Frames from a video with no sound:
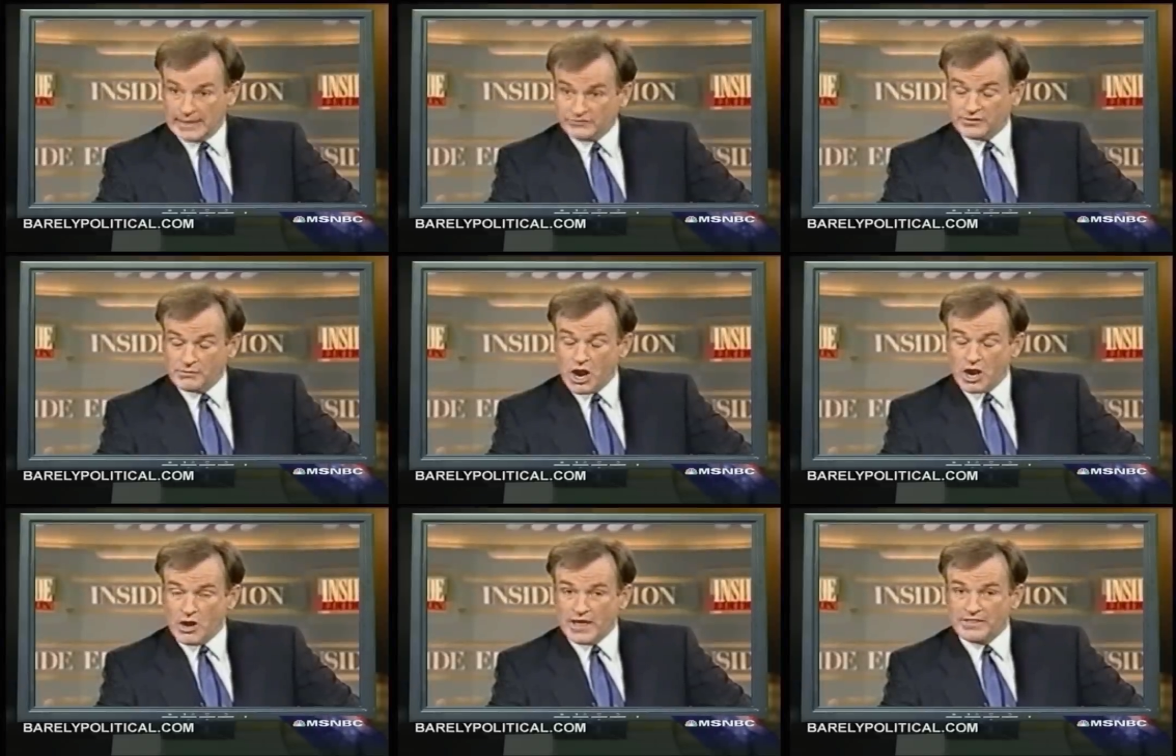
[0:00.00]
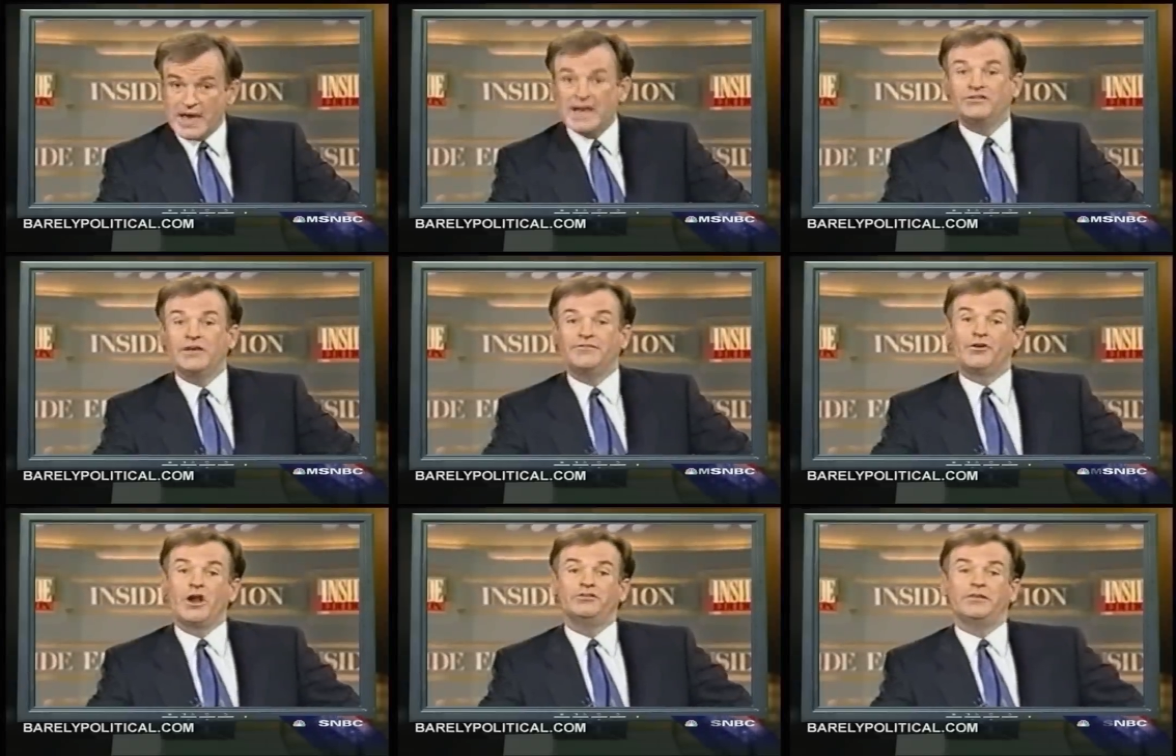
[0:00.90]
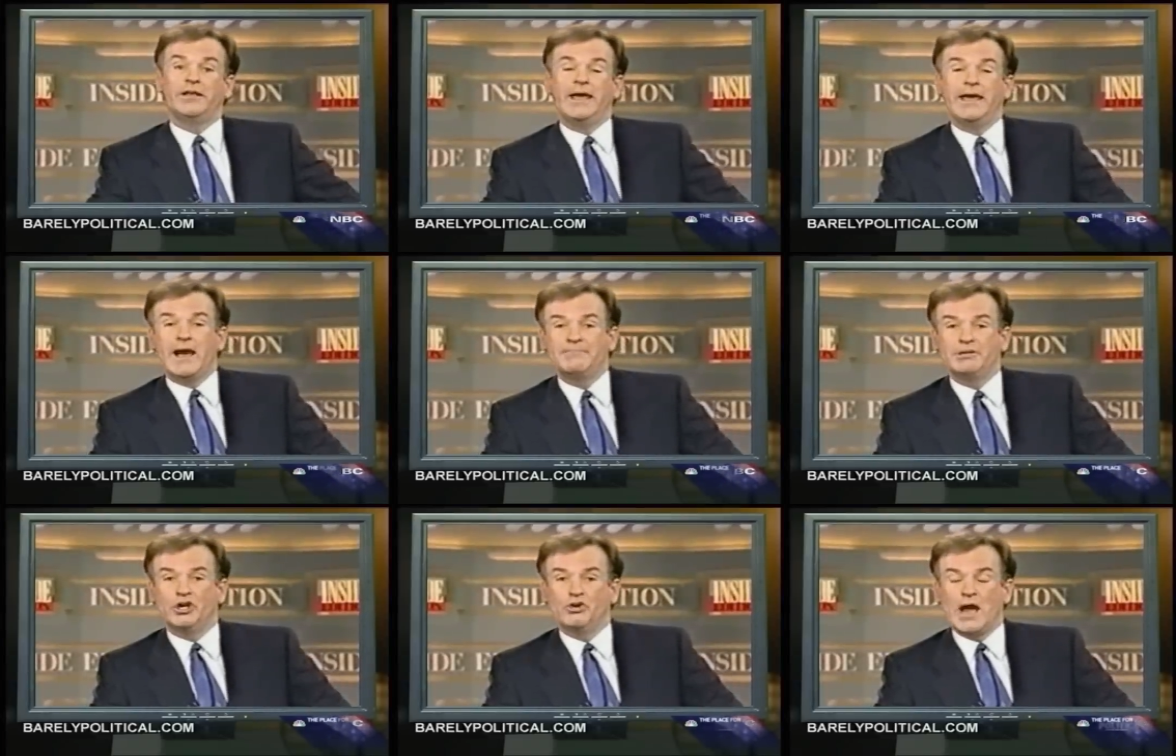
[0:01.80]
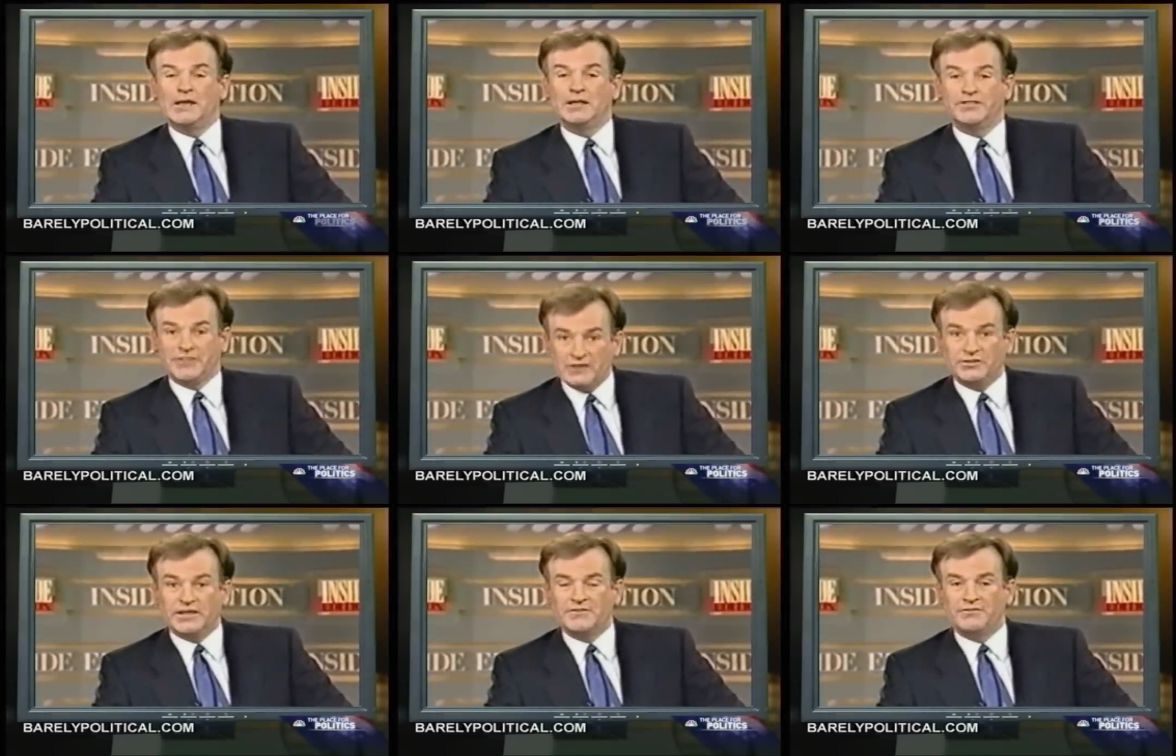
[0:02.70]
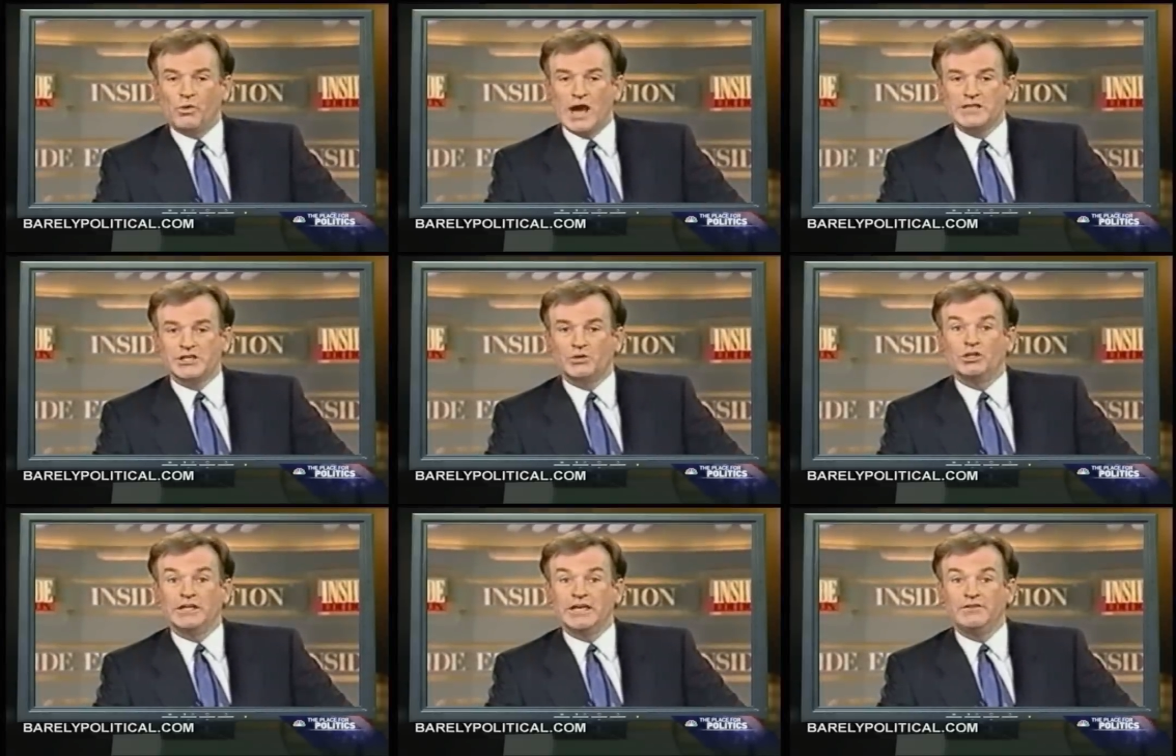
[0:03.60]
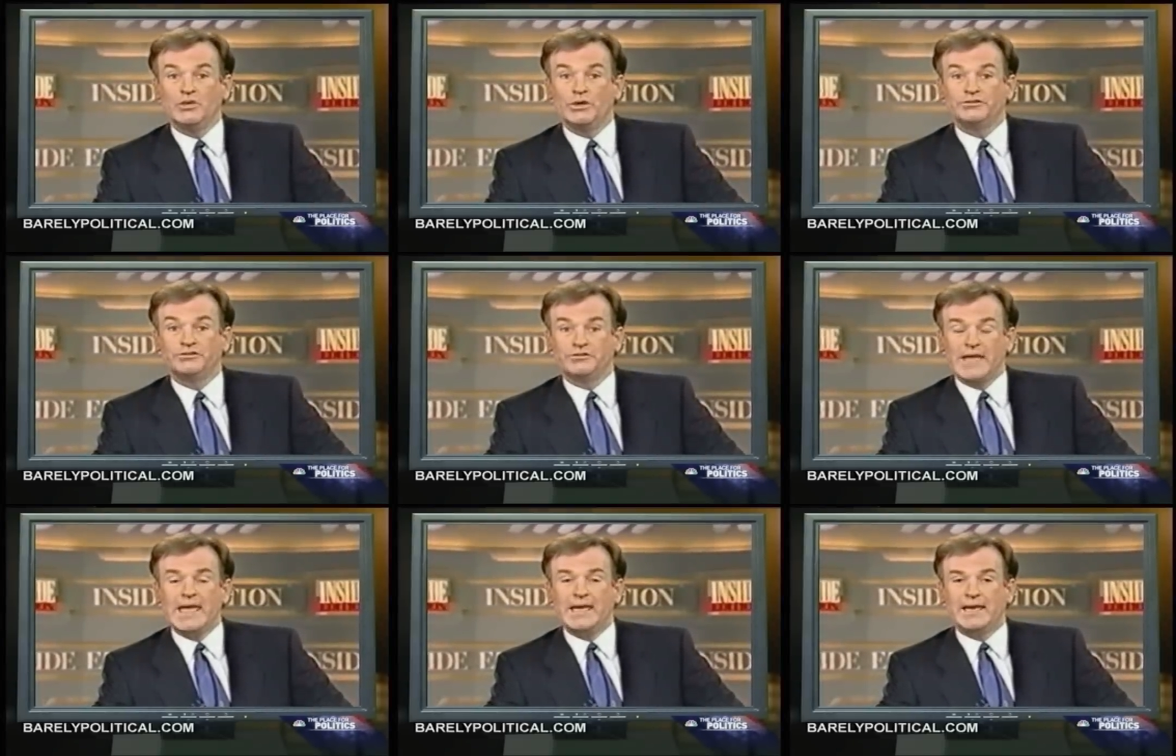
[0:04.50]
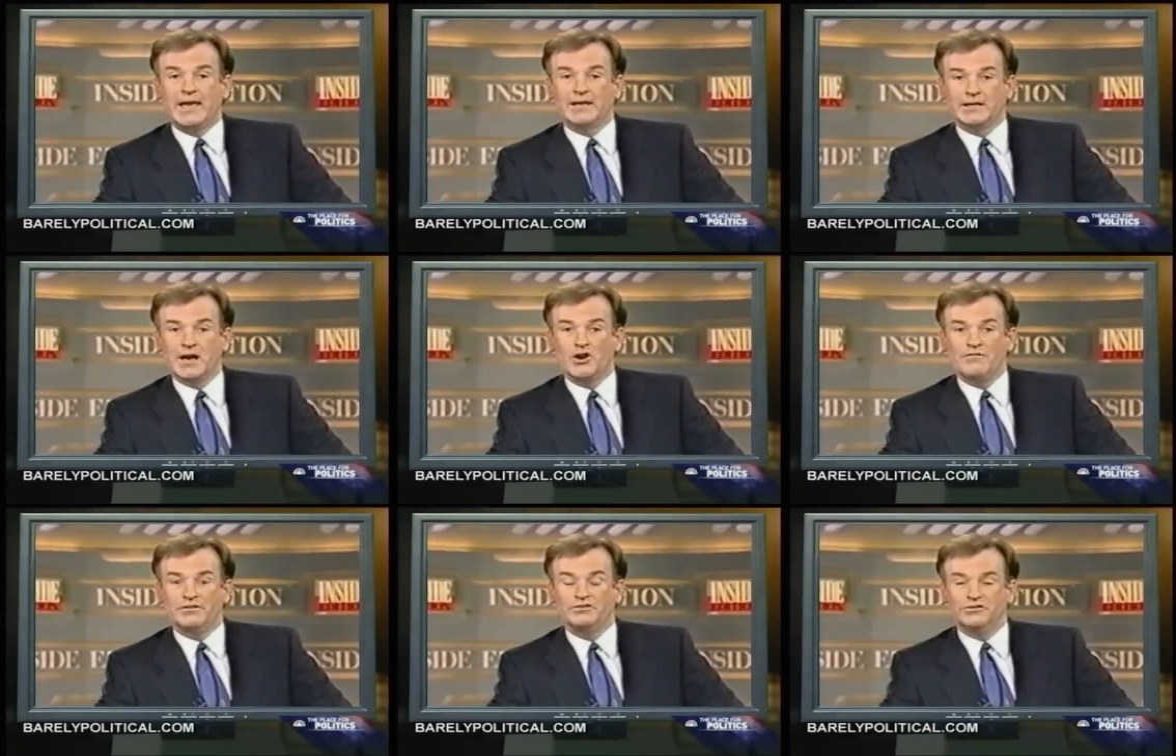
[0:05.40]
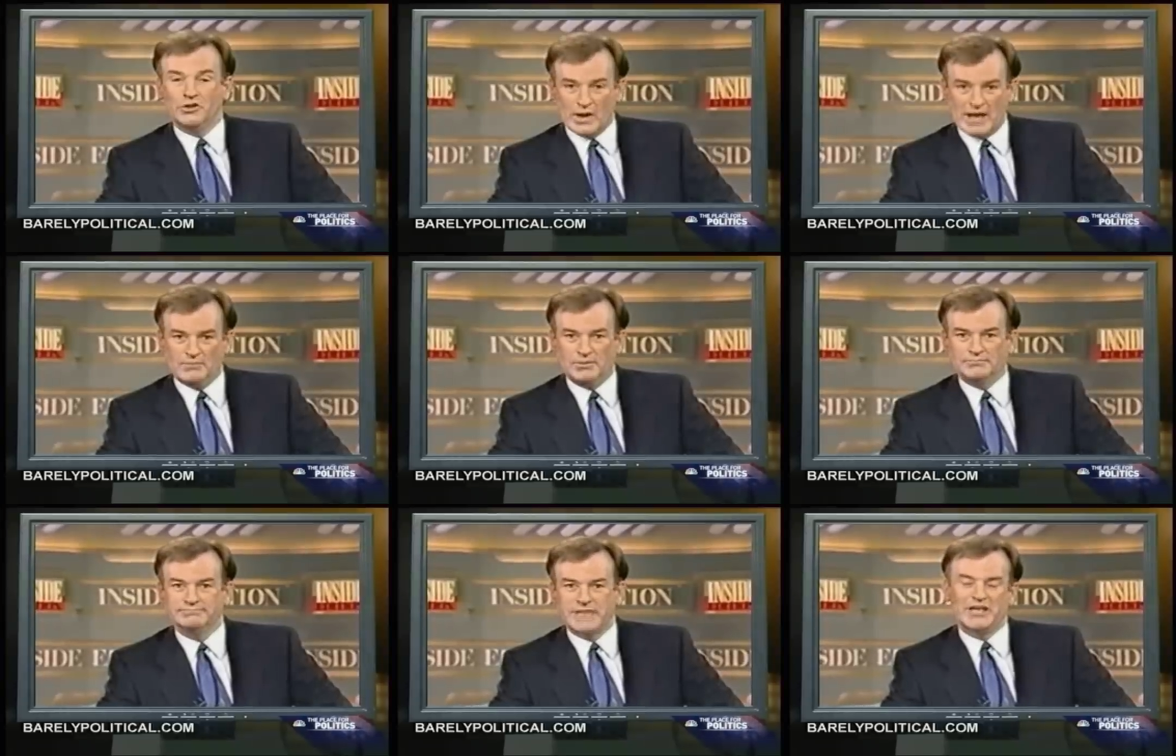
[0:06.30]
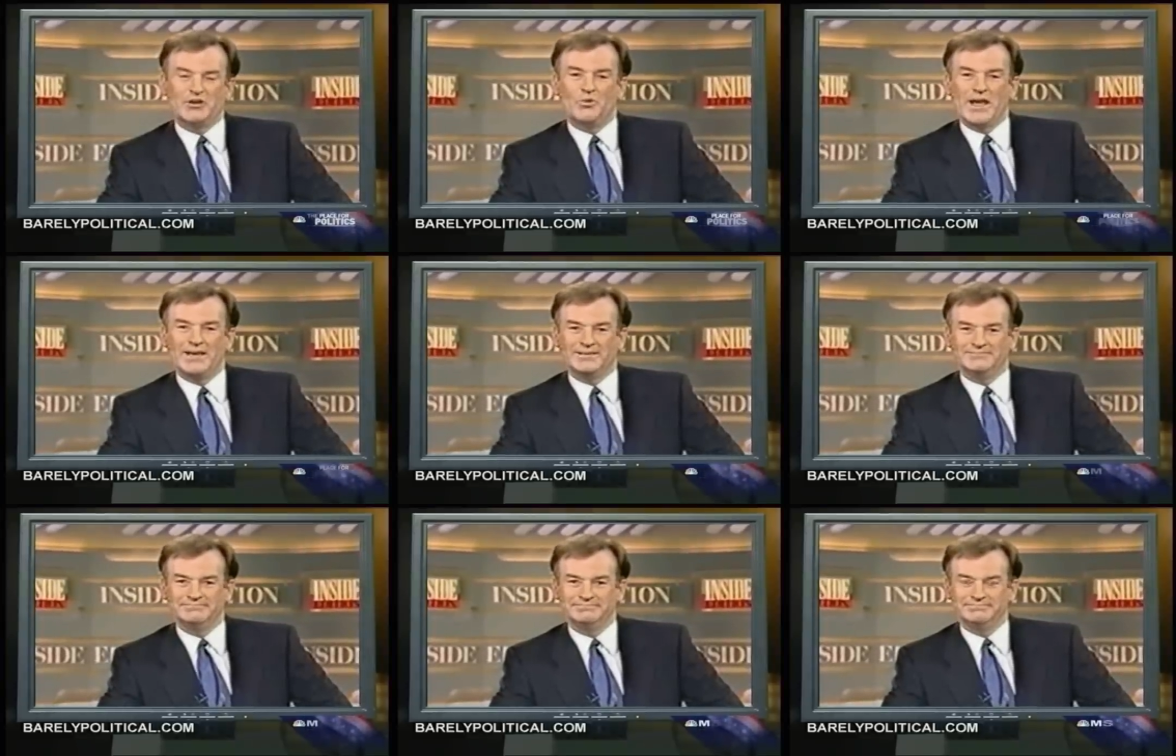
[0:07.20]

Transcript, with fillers: That's tomorrow, and that is it for us today. I'm Bill O'Reilly. Thanks again for watching. We'll leave you with Sting and a cut off his new album. Take it away.